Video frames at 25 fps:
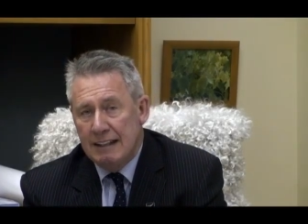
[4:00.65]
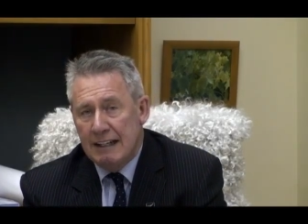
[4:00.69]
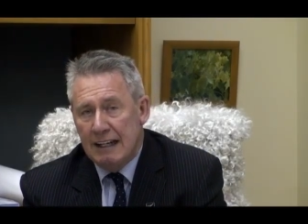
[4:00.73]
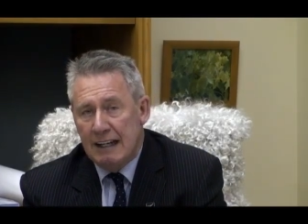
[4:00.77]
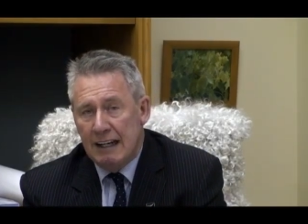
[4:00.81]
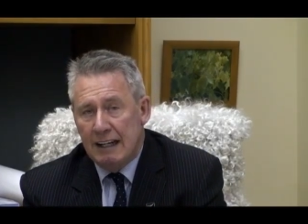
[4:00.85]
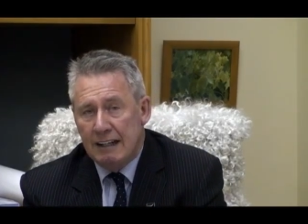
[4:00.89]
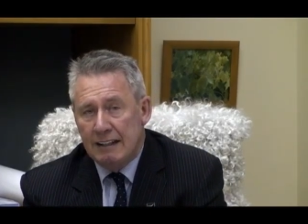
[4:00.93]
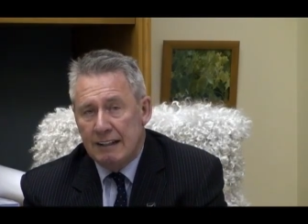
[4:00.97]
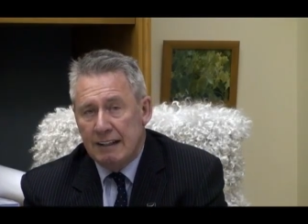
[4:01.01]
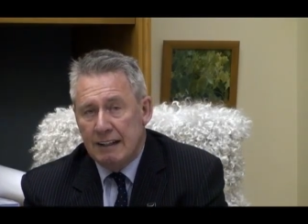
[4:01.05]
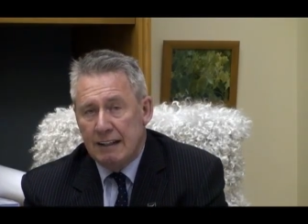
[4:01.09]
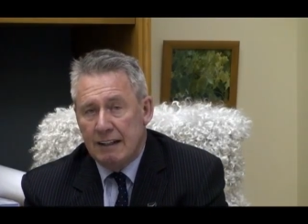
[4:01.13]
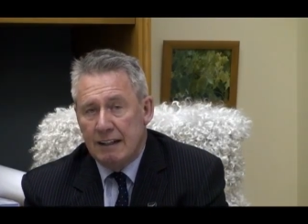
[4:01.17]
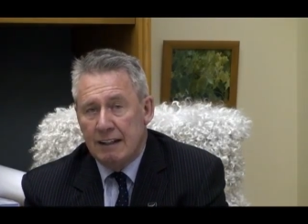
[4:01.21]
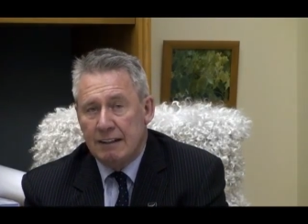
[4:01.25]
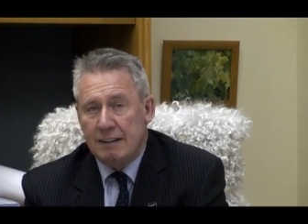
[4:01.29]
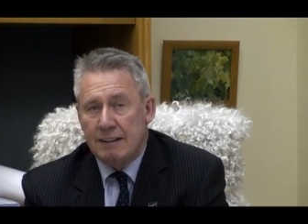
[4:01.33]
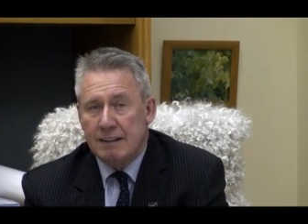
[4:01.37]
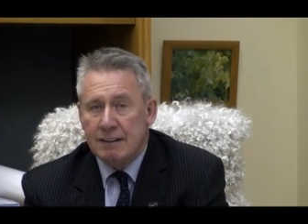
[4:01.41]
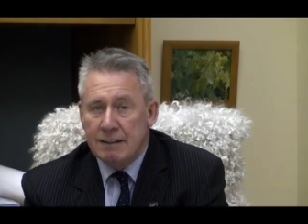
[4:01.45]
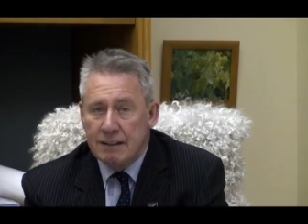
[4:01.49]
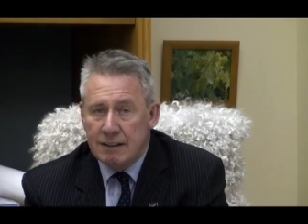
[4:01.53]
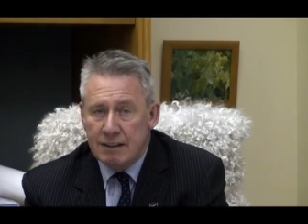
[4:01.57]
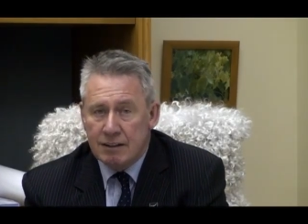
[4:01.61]
And a
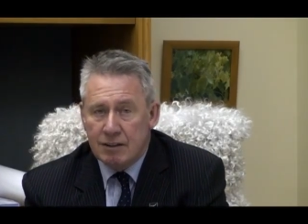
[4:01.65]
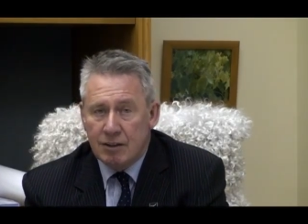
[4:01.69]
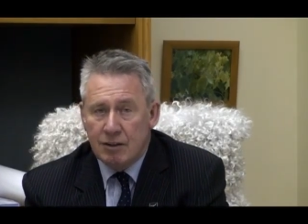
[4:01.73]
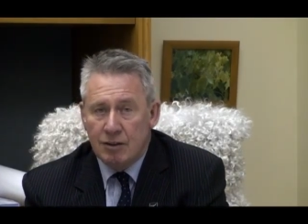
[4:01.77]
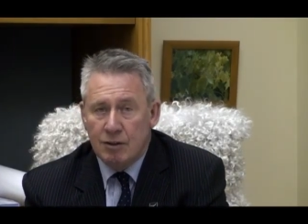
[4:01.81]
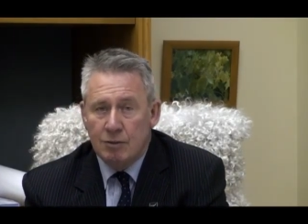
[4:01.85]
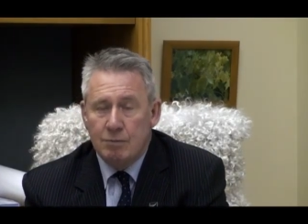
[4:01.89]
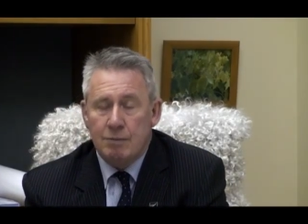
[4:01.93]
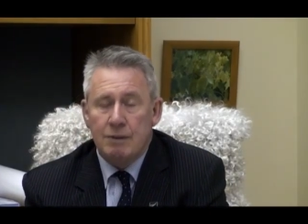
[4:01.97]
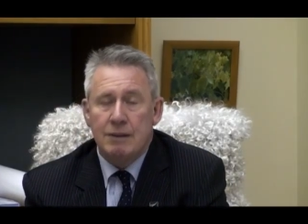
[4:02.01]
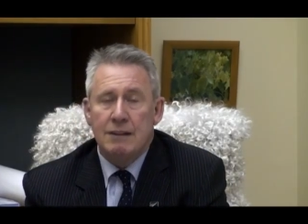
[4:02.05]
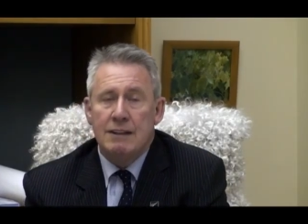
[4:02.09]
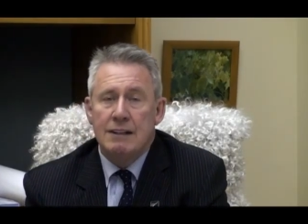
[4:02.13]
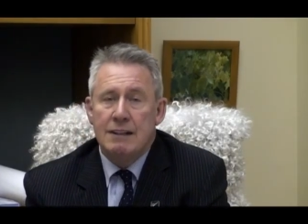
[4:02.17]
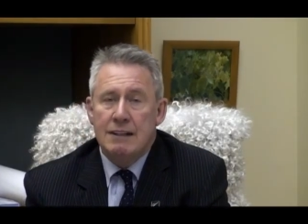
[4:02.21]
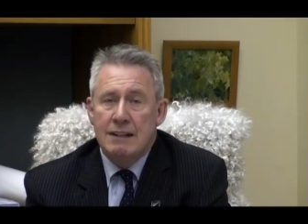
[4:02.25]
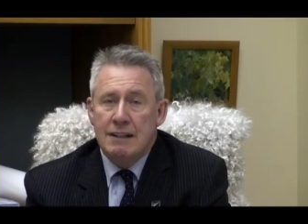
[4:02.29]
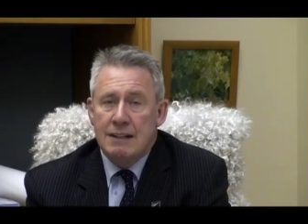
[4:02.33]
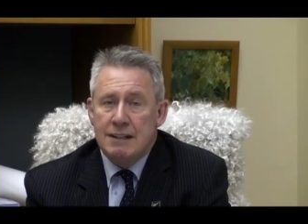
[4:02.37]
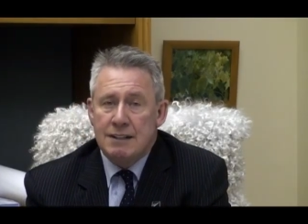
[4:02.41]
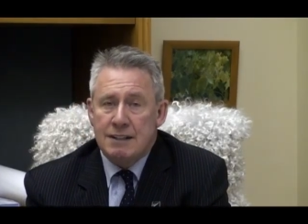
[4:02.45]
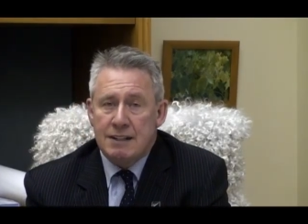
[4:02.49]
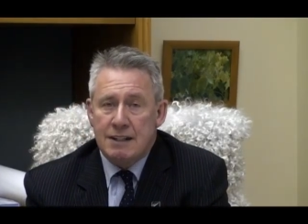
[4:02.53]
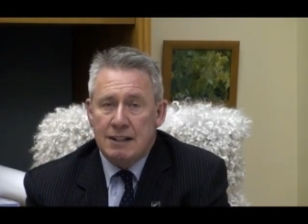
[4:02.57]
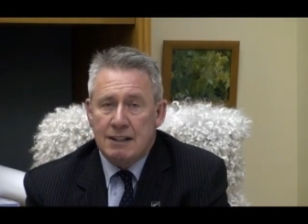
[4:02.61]
third group
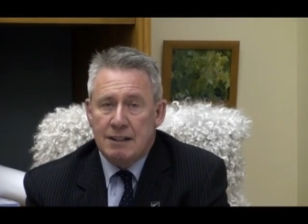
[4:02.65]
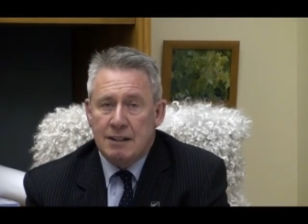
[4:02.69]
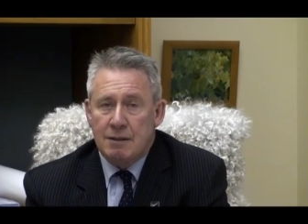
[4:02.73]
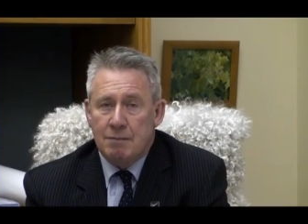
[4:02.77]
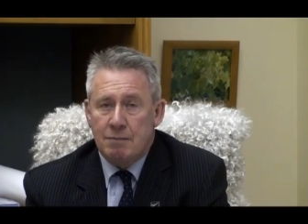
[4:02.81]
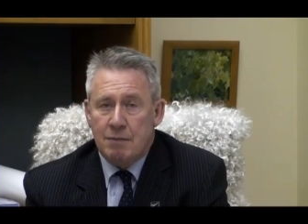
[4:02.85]
said